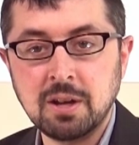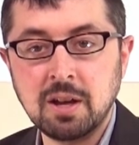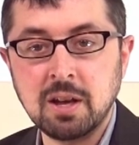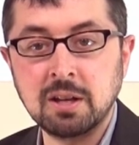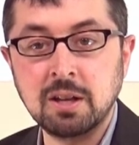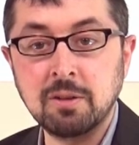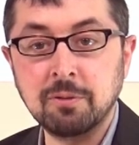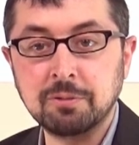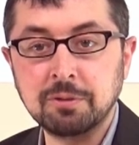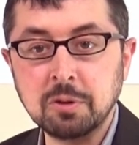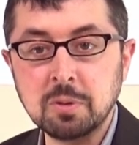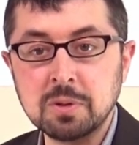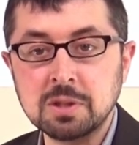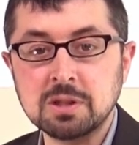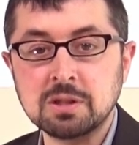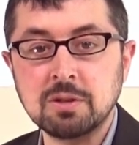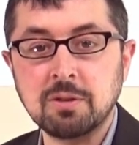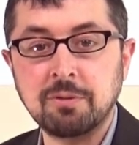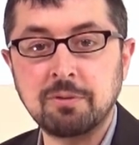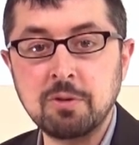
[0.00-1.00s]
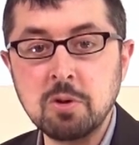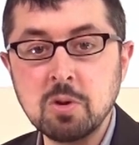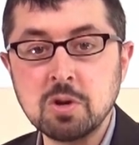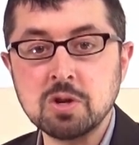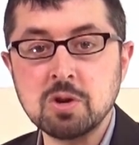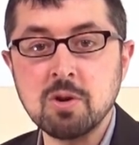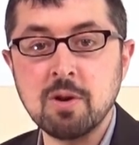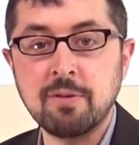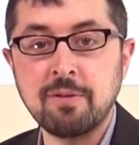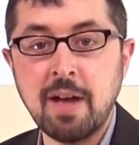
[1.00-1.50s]
and influence the
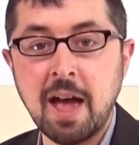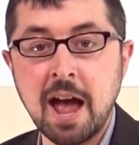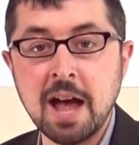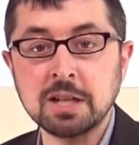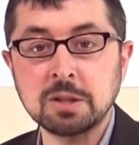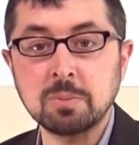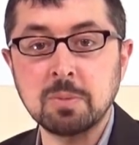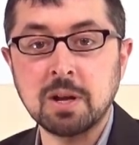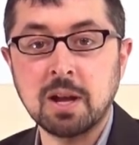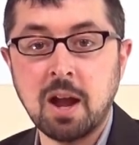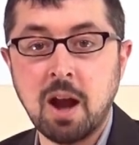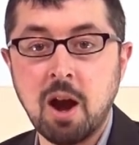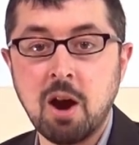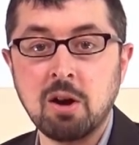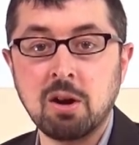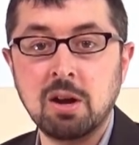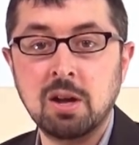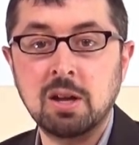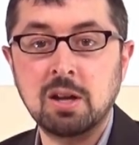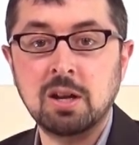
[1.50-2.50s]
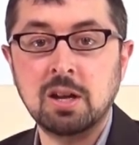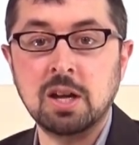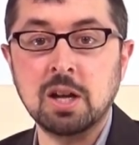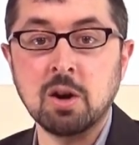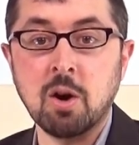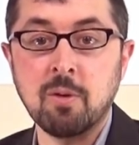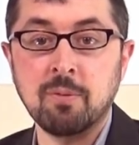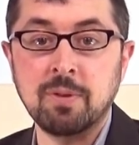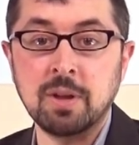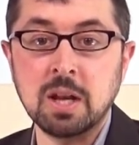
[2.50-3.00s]
future of asthma care in
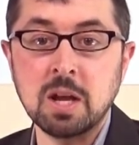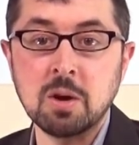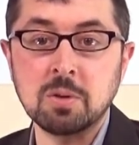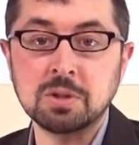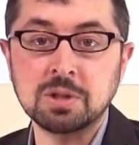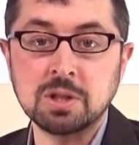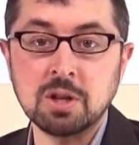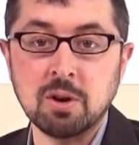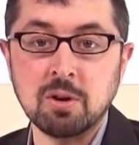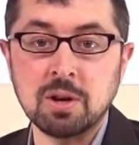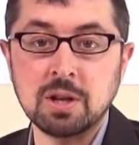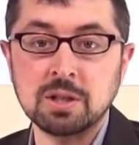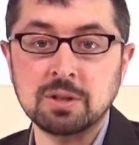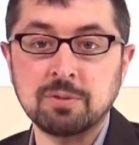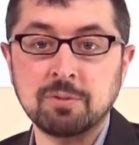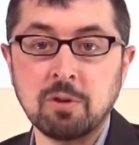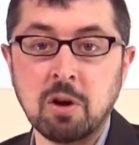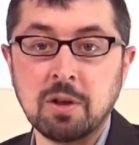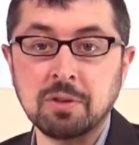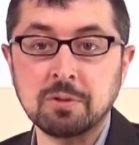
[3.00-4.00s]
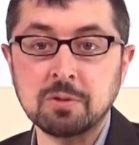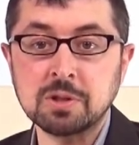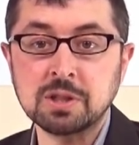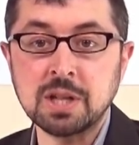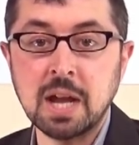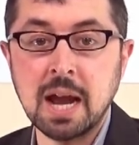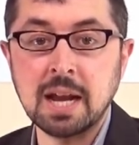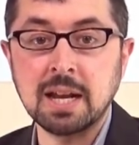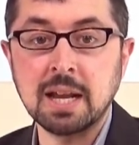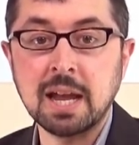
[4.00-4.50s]
our video series for
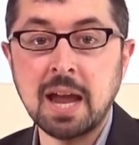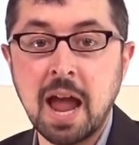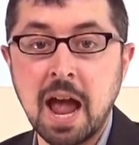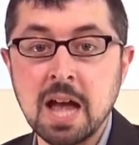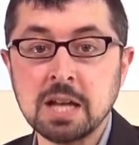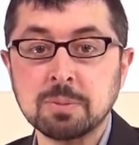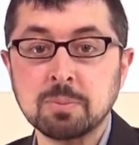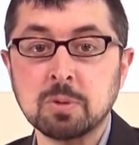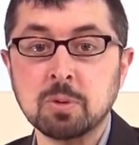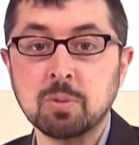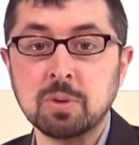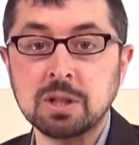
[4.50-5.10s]
understanding asthma